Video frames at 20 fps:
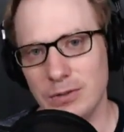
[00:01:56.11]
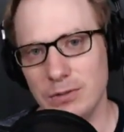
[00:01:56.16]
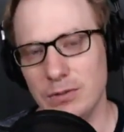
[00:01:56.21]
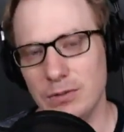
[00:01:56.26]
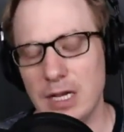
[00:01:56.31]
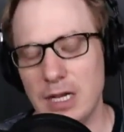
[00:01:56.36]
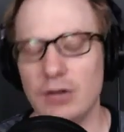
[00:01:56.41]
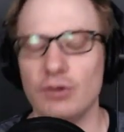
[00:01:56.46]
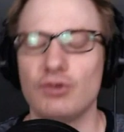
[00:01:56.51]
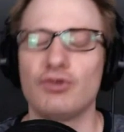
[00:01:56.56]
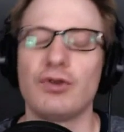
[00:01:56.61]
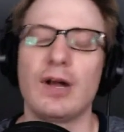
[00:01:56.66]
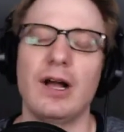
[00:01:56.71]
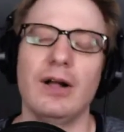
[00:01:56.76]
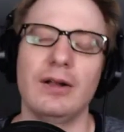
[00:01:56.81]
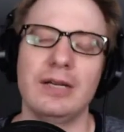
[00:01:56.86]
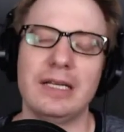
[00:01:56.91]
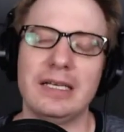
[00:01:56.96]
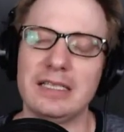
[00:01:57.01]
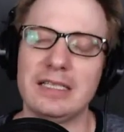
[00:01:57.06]
Net
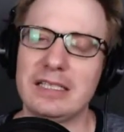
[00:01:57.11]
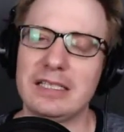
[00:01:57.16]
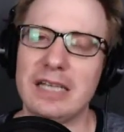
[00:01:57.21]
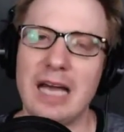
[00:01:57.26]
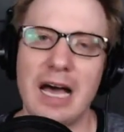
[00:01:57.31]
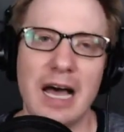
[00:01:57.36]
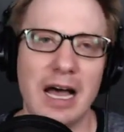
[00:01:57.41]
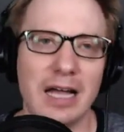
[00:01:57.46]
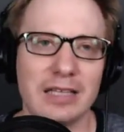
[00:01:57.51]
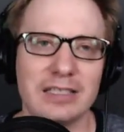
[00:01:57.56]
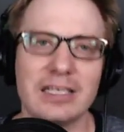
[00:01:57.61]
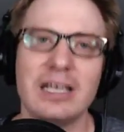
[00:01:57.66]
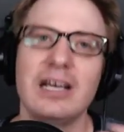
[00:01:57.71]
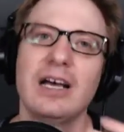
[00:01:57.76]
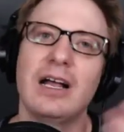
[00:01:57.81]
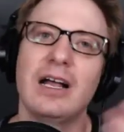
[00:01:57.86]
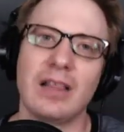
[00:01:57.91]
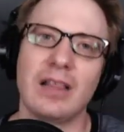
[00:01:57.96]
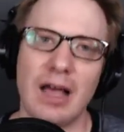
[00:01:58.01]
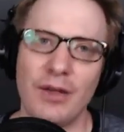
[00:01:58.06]
neutrality does not
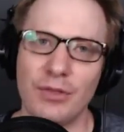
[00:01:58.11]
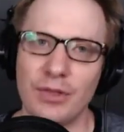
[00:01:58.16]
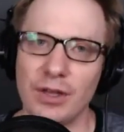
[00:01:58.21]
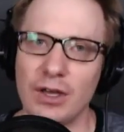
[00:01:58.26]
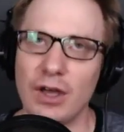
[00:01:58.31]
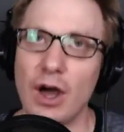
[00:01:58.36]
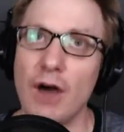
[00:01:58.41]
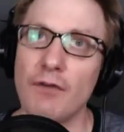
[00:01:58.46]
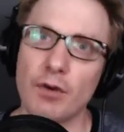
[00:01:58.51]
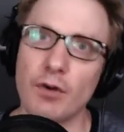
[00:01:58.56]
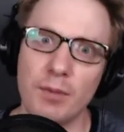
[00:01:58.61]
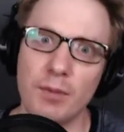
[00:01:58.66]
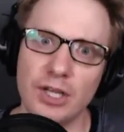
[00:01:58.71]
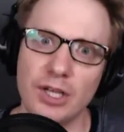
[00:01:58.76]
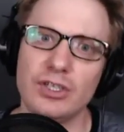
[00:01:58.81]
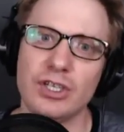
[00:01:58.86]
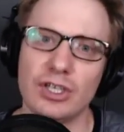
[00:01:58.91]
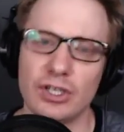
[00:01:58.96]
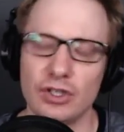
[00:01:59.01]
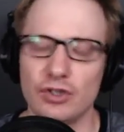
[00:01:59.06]
allow the
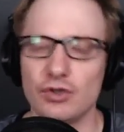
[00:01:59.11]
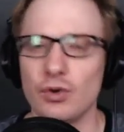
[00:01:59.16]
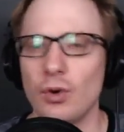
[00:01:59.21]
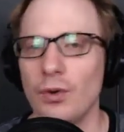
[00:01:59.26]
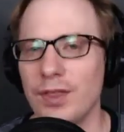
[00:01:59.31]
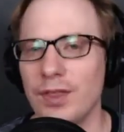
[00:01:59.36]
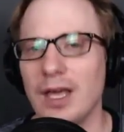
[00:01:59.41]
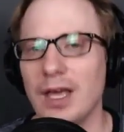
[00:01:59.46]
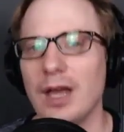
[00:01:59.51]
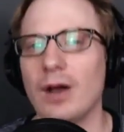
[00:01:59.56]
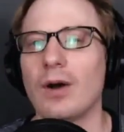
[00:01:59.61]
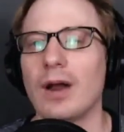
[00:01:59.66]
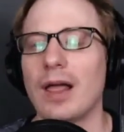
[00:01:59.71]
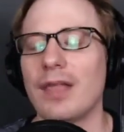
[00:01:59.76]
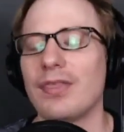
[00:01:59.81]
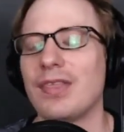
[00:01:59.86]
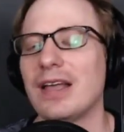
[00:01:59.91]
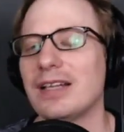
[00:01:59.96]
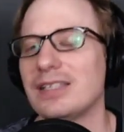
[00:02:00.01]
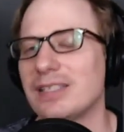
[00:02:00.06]
government to control the
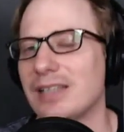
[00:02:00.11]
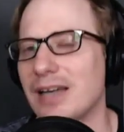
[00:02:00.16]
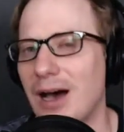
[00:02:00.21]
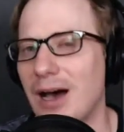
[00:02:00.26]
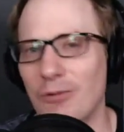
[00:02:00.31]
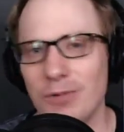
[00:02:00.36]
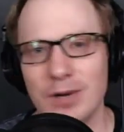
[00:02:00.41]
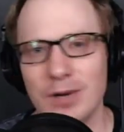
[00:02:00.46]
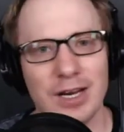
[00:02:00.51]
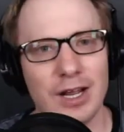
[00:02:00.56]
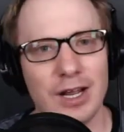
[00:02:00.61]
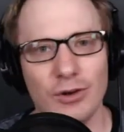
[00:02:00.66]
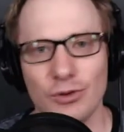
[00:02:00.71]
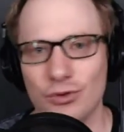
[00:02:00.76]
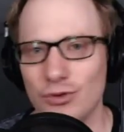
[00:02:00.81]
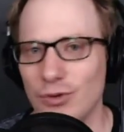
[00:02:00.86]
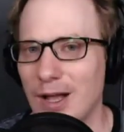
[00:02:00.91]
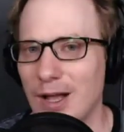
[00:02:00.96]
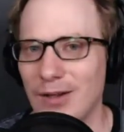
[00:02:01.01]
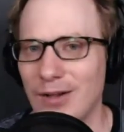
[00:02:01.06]
internet. That's not what net
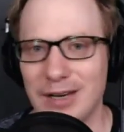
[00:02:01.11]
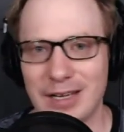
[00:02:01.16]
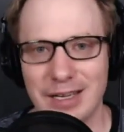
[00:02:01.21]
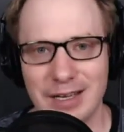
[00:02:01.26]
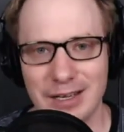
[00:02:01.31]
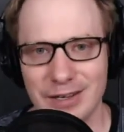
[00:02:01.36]
neutrality